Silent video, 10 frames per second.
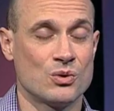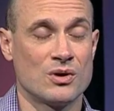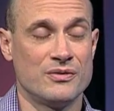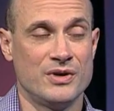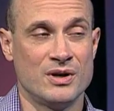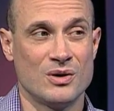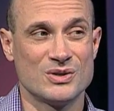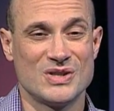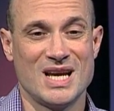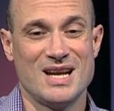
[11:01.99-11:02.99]
or if you
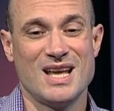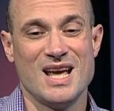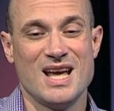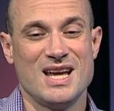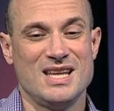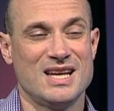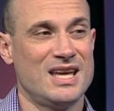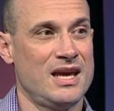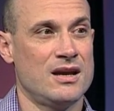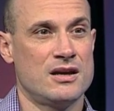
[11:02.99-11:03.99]
notice that you
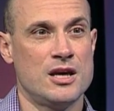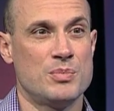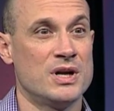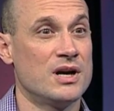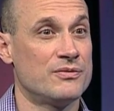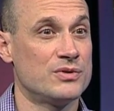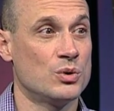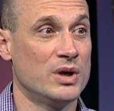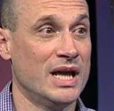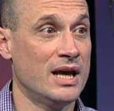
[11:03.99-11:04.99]
can't keep enough
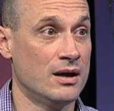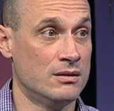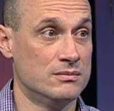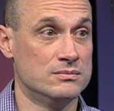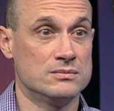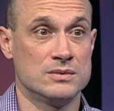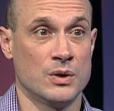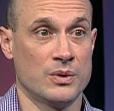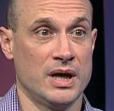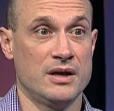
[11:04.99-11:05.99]
fluid in,
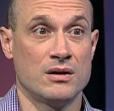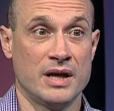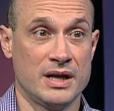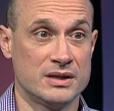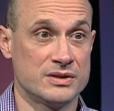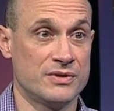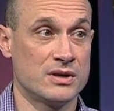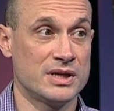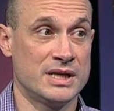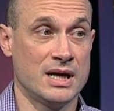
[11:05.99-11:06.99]
okay, you're getting
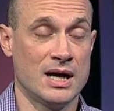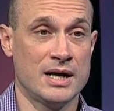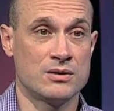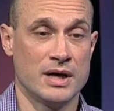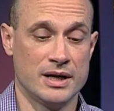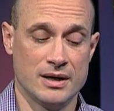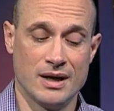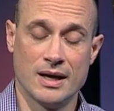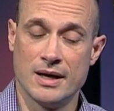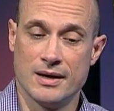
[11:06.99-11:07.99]
severely dehydrated.
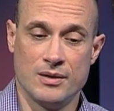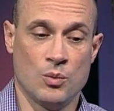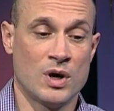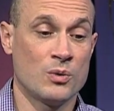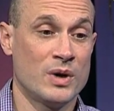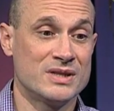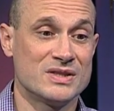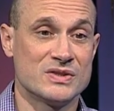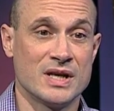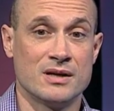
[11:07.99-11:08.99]
One of the ways
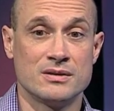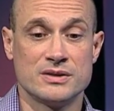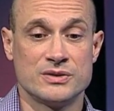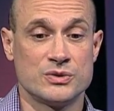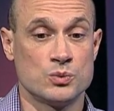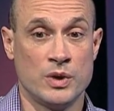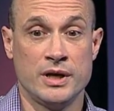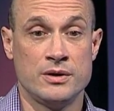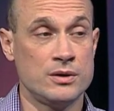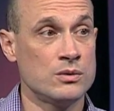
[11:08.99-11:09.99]
to tell is when
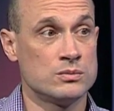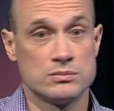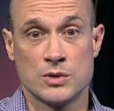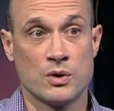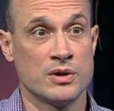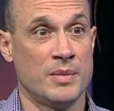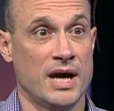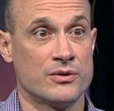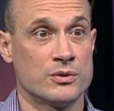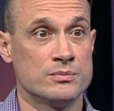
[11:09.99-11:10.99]
you do go to the
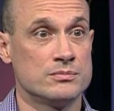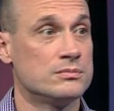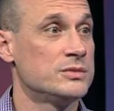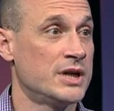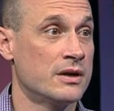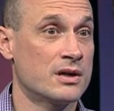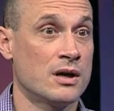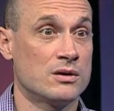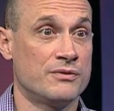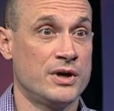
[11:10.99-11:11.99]
bathroom, check the
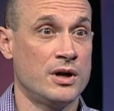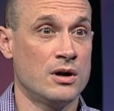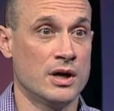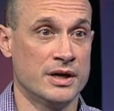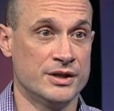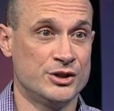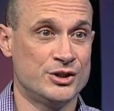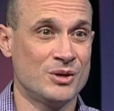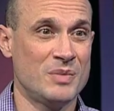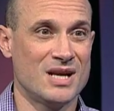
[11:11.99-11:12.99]
color of your urine. It
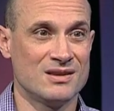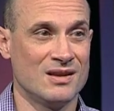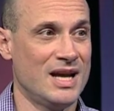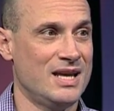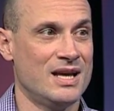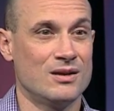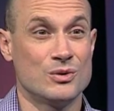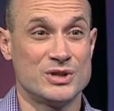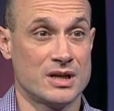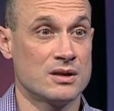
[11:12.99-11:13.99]
should be a light
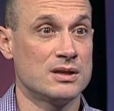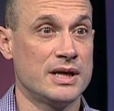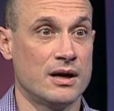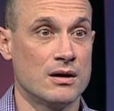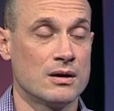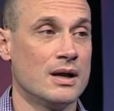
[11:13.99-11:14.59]
yellow to clear.